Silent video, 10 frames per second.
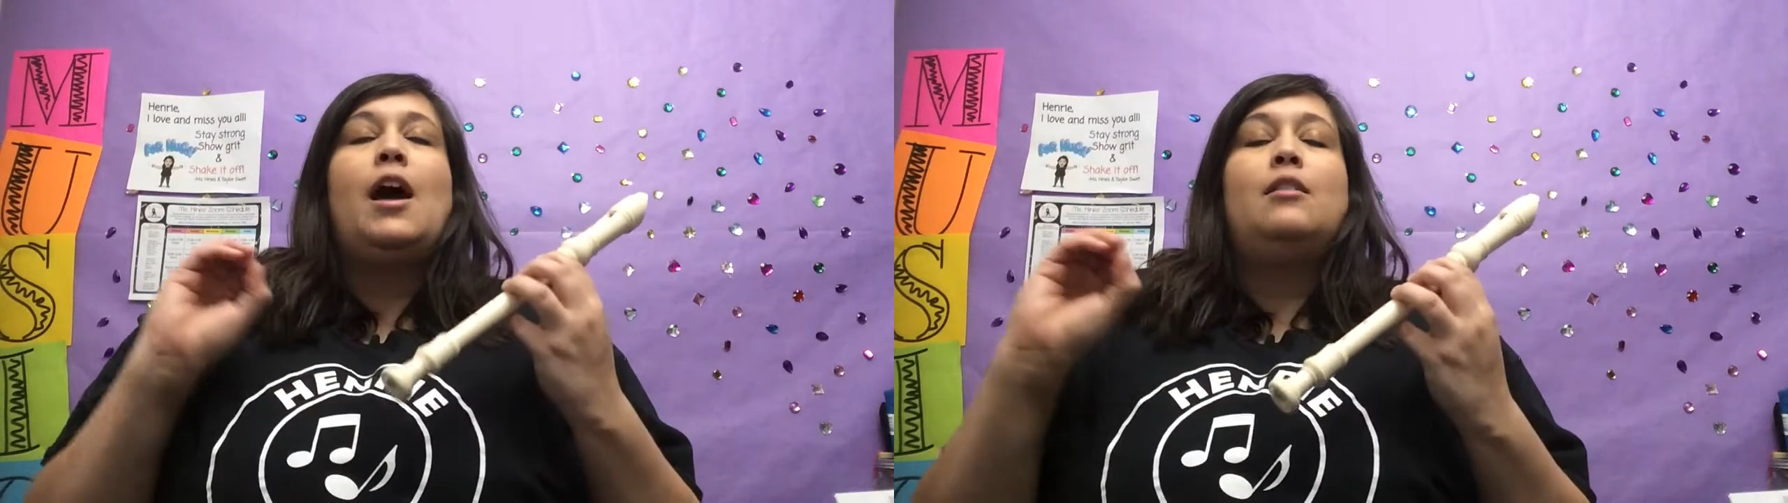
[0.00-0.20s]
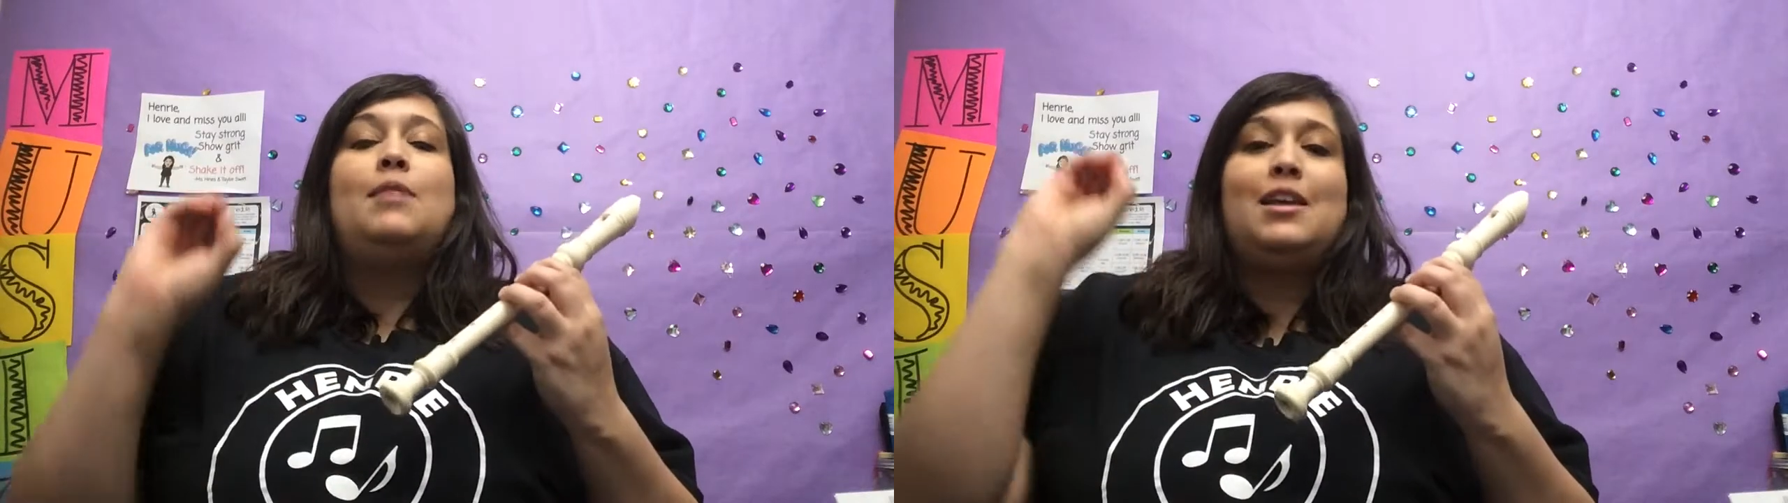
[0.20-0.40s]

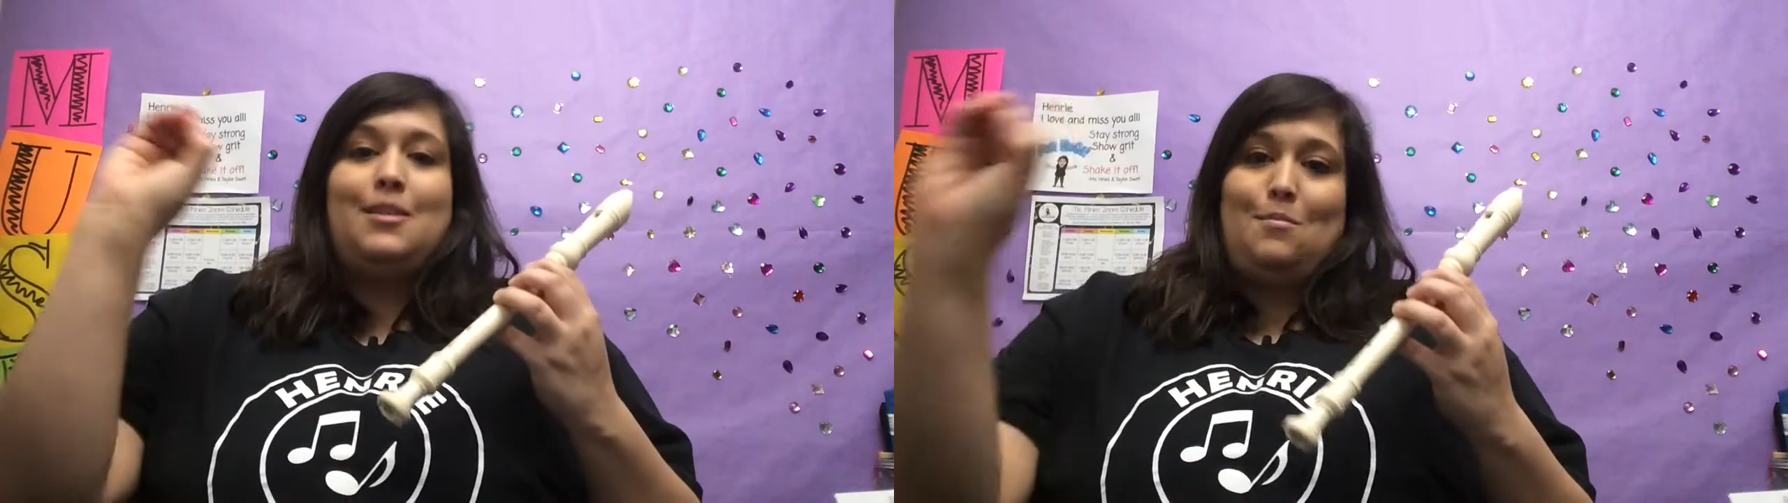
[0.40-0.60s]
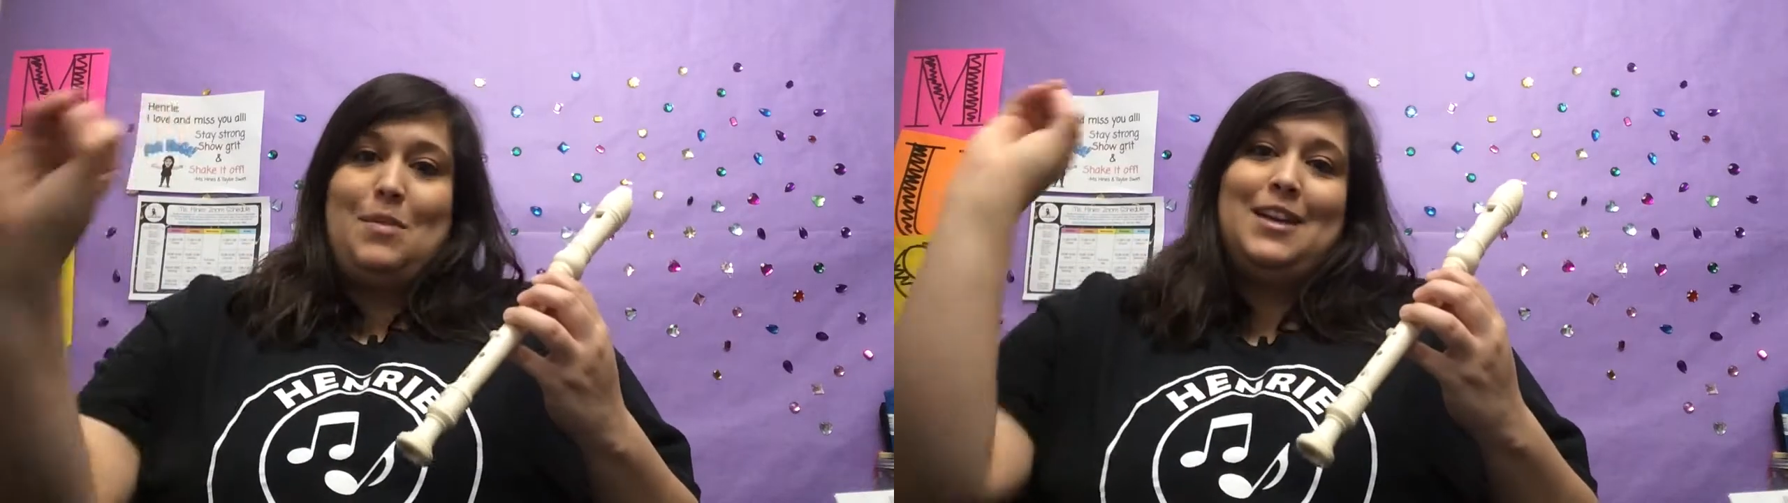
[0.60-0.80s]
how to make
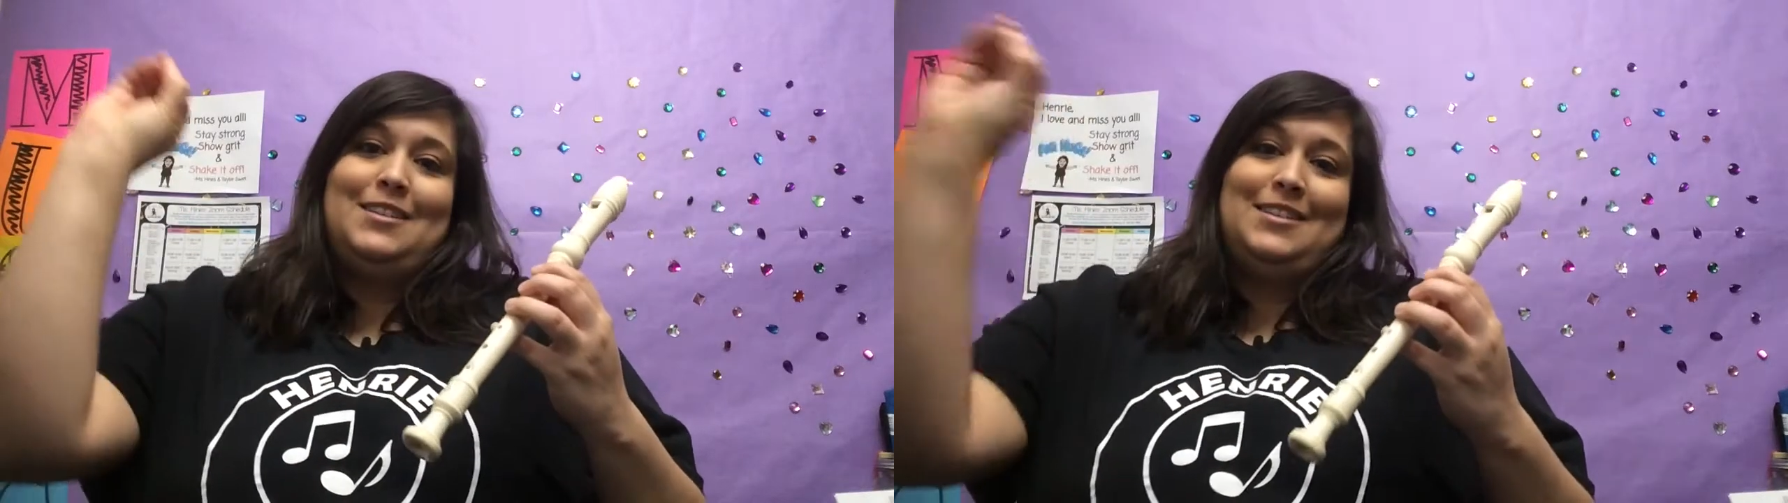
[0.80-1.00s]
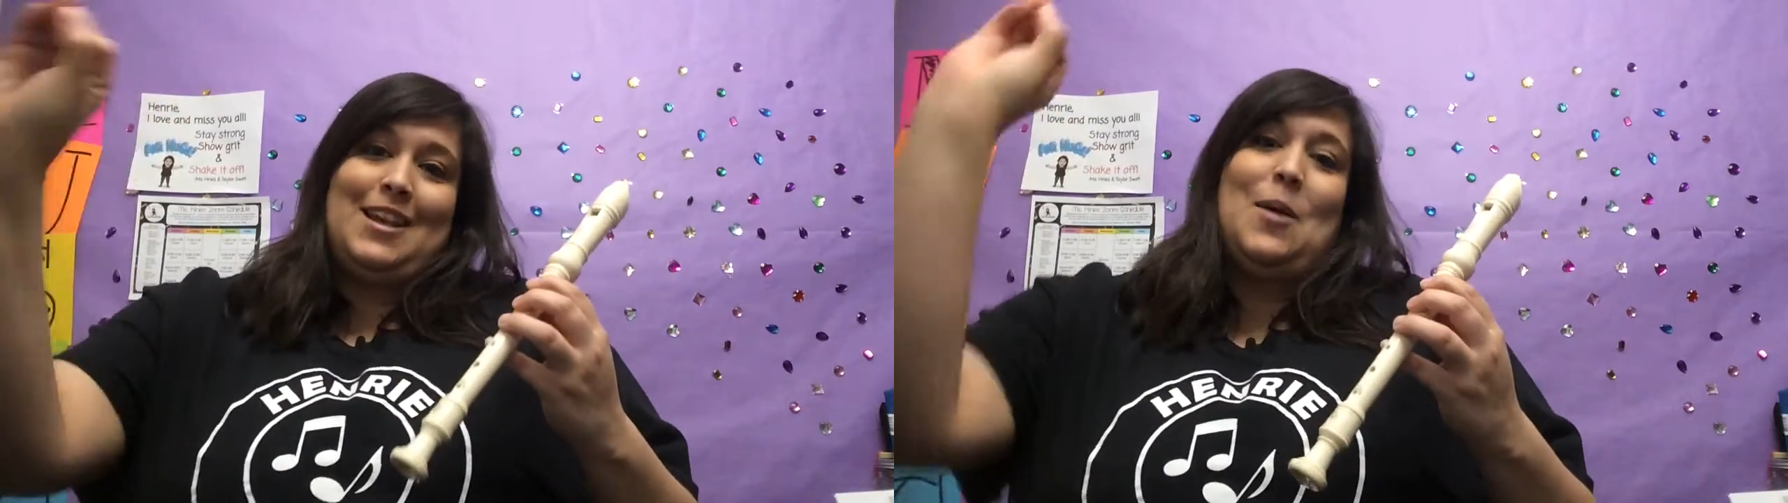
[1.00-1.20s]
the
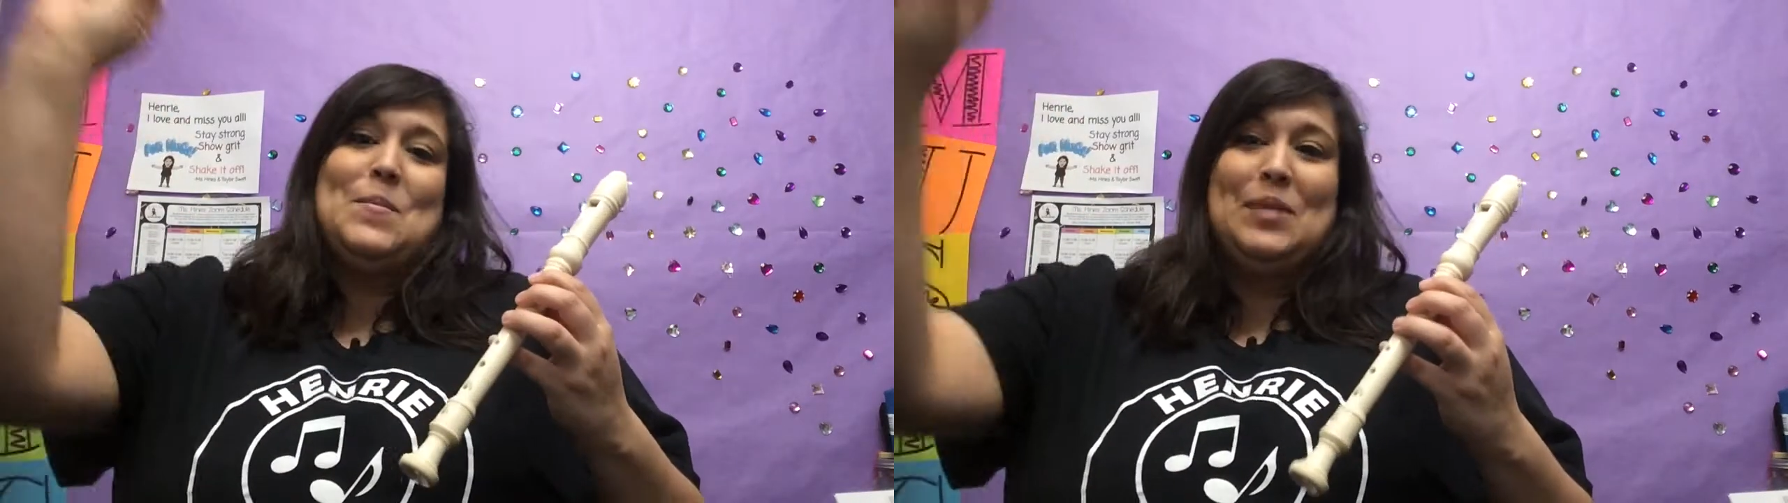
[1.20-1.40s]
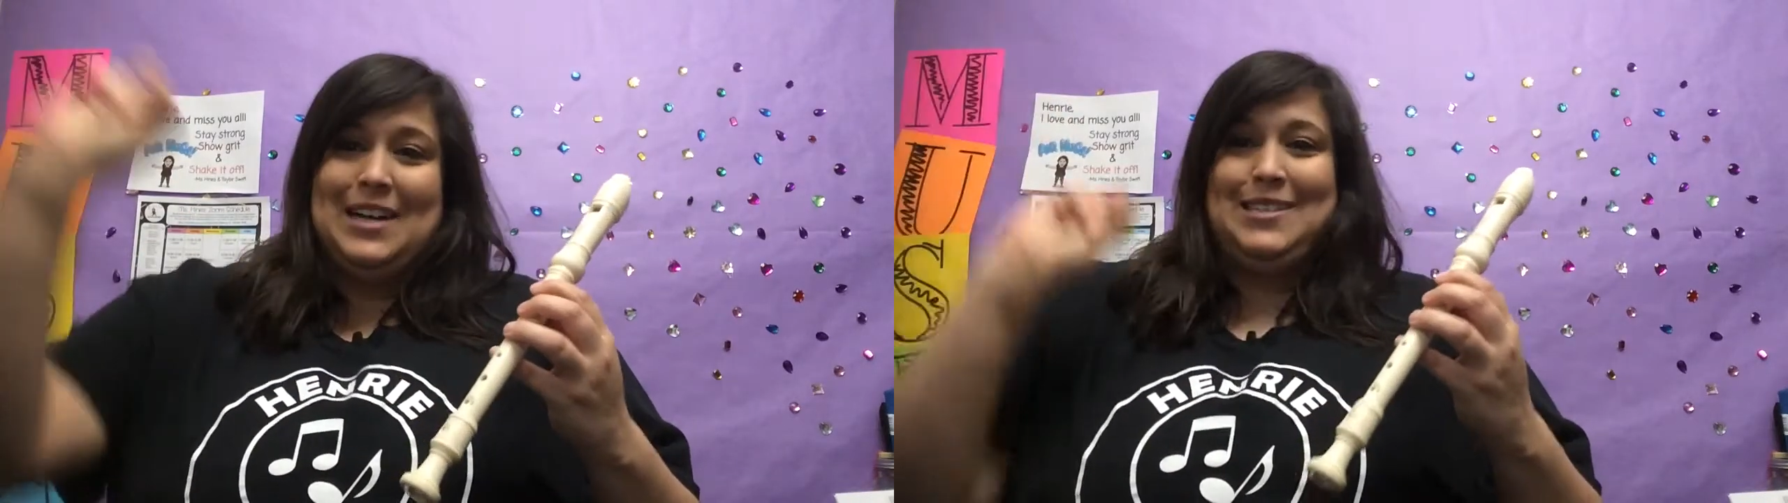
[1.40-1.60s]
best
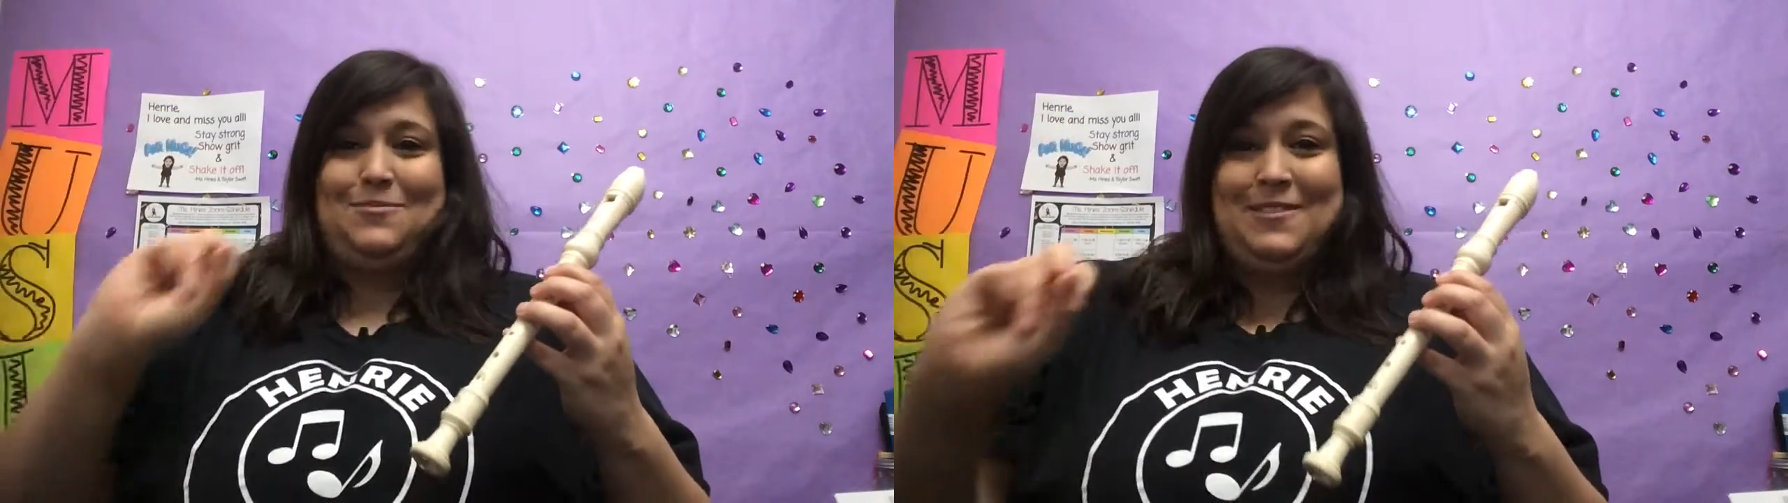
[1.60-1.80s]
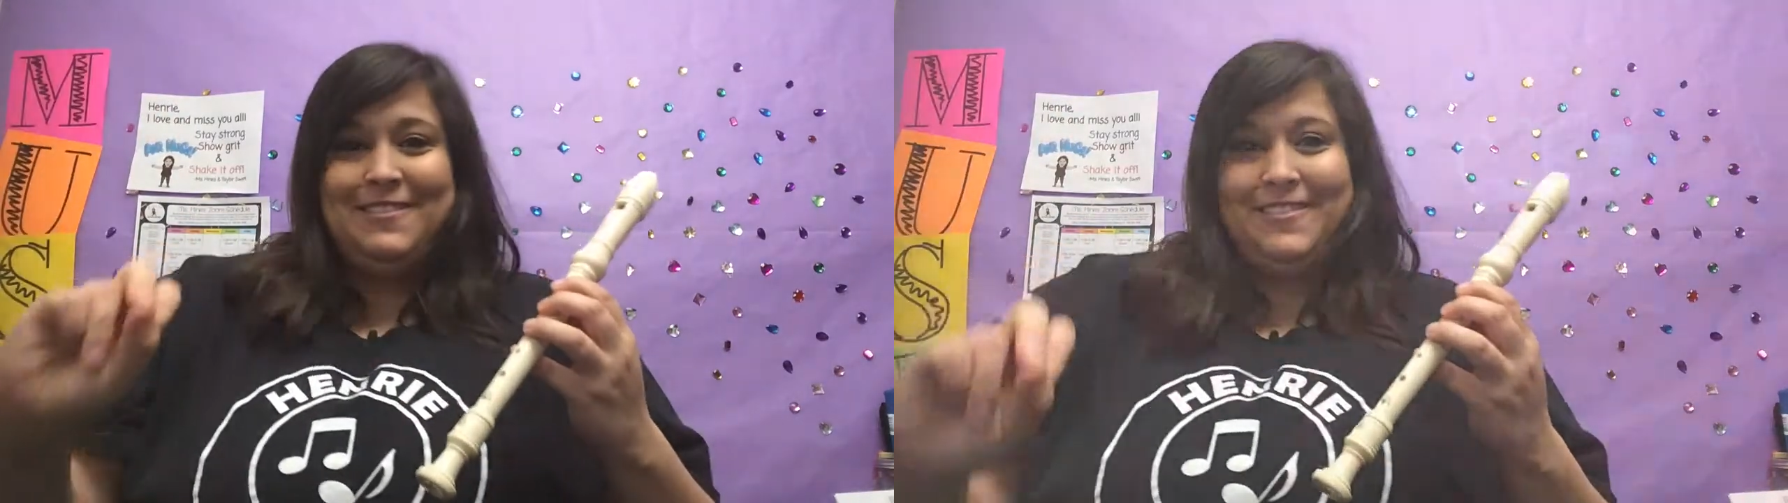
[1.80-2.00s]
sound possible.